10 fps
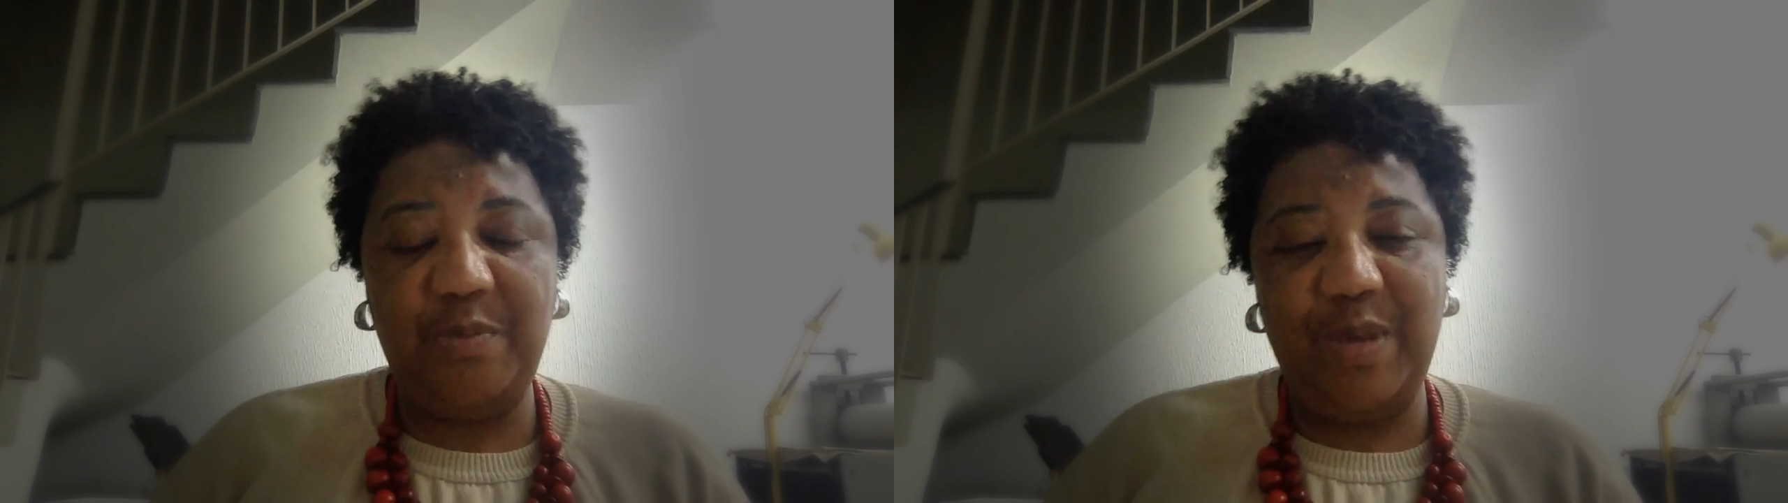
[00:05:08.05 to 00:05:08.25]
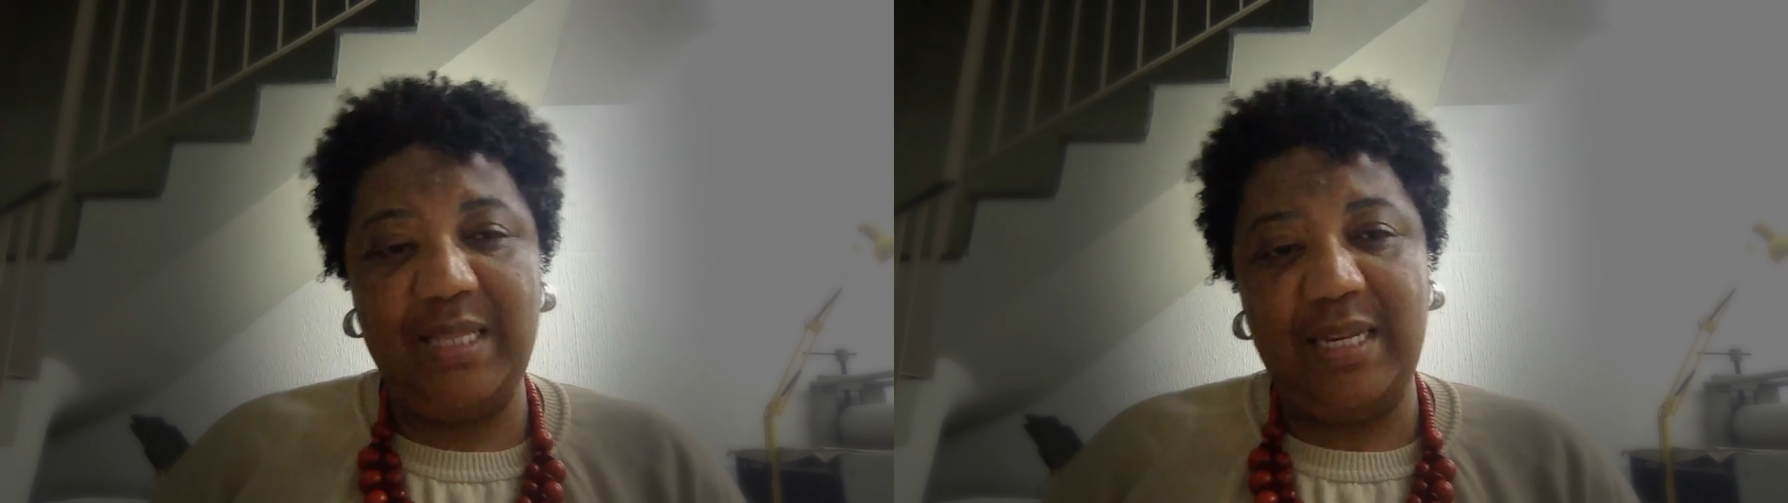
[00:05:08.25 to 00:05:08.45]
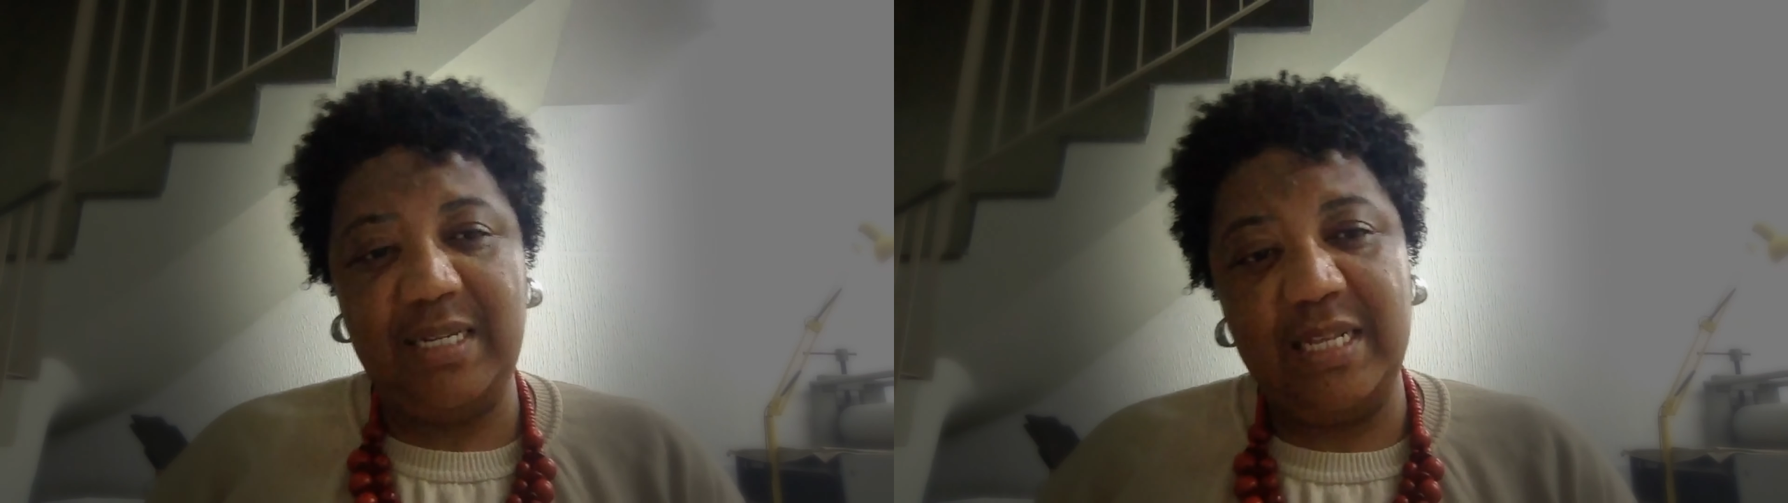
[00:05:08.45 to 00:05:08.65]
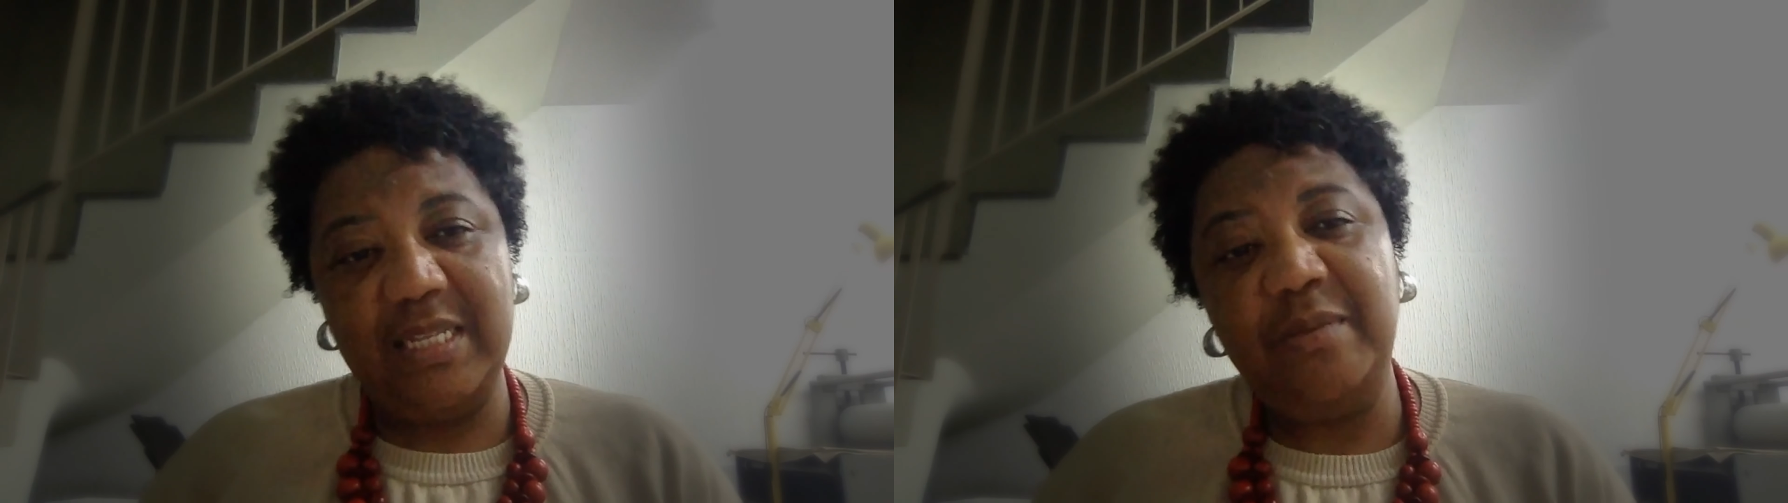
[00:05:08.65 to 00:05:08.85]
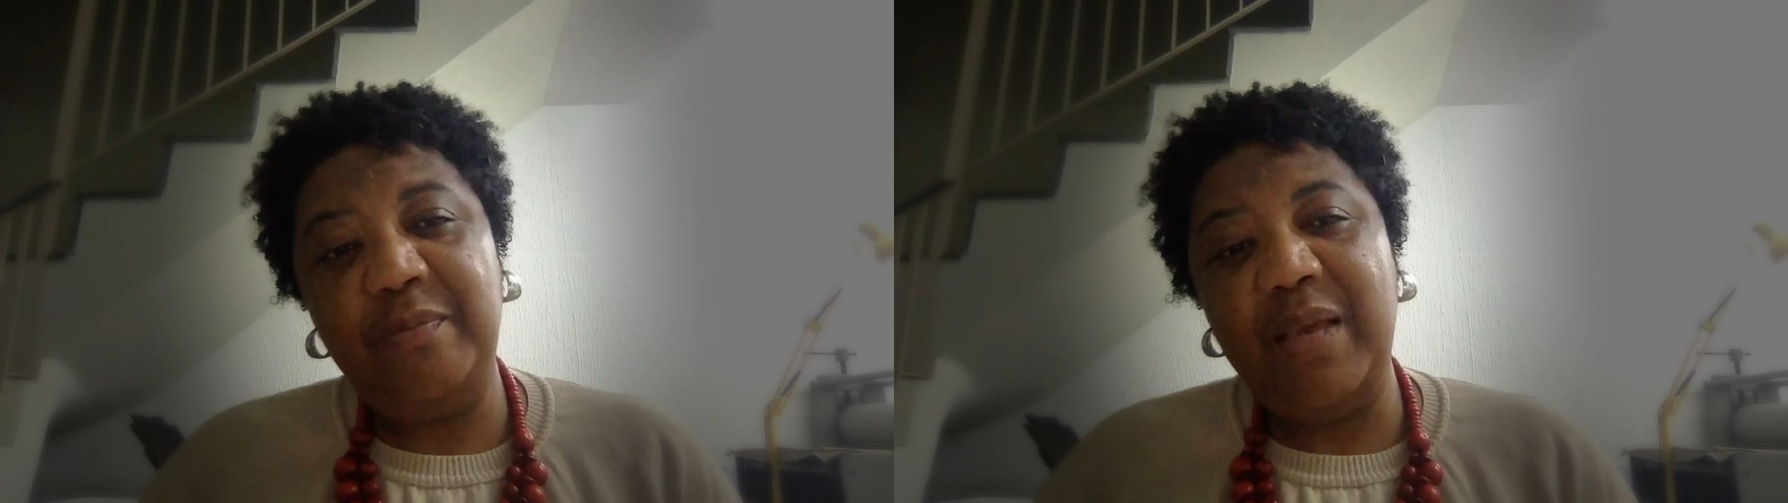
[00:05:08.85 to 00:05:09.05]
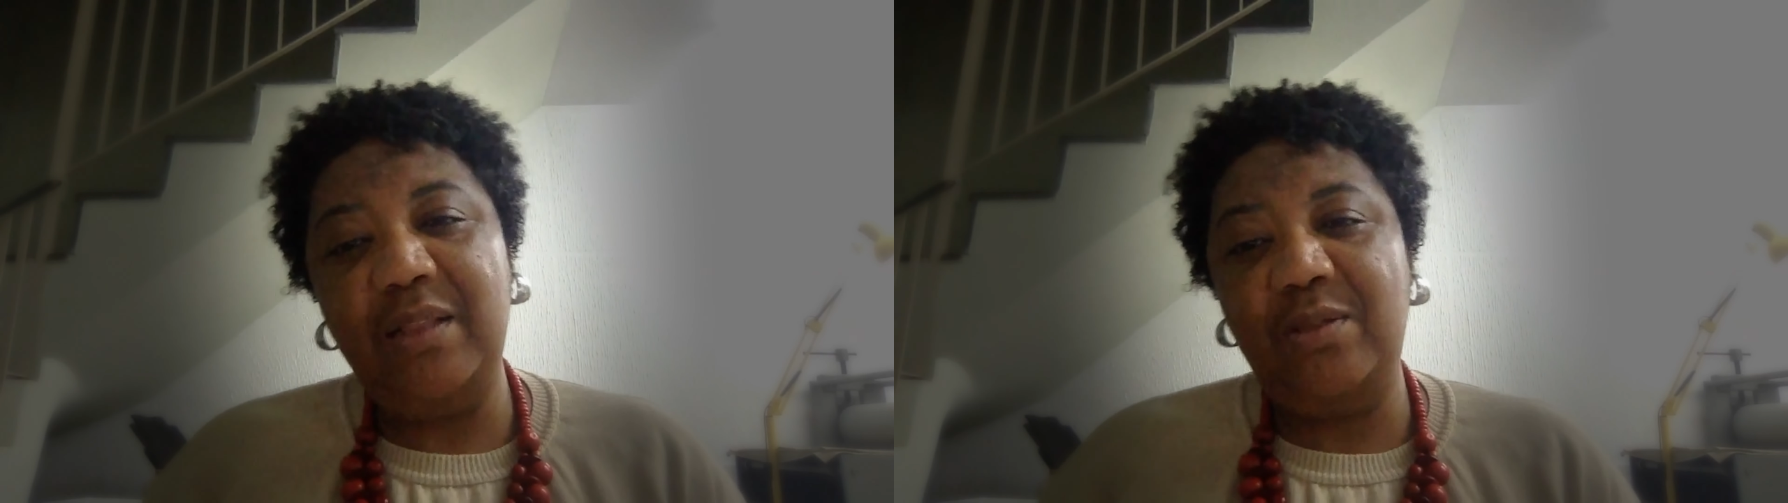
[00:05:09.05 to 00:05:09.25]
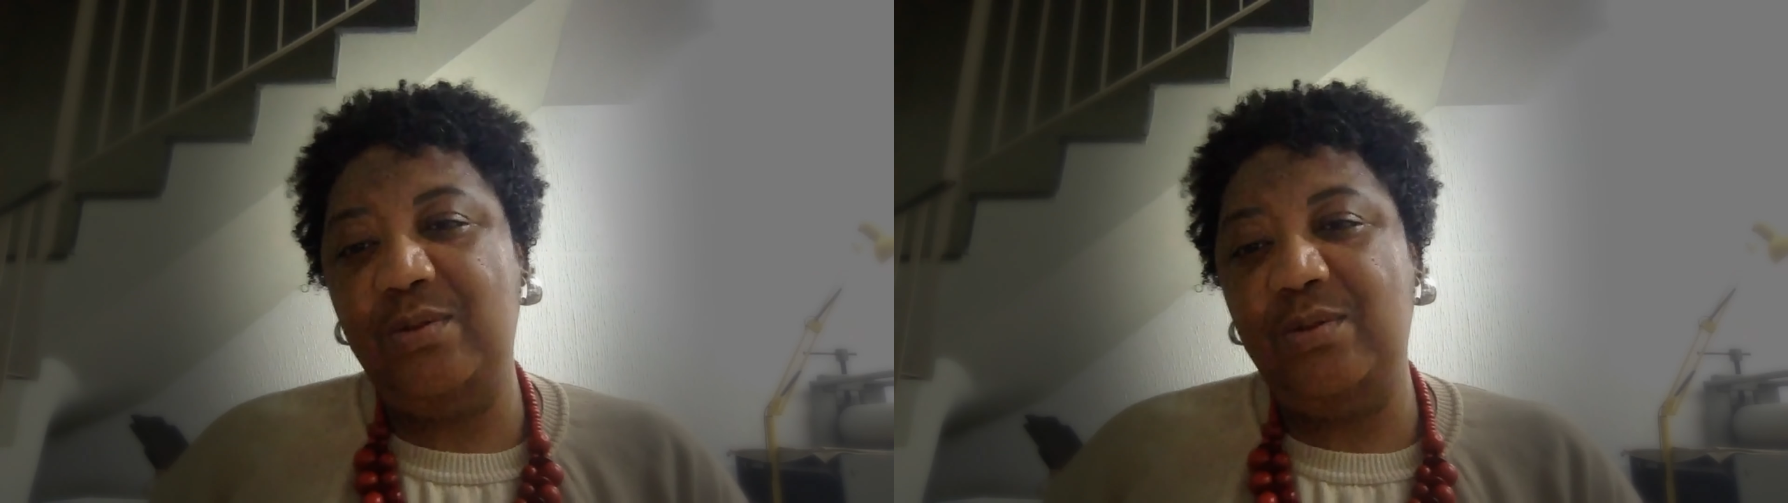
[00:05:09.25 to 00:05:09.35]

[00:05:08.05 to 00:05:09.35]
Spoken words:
Beatriz Nascimento,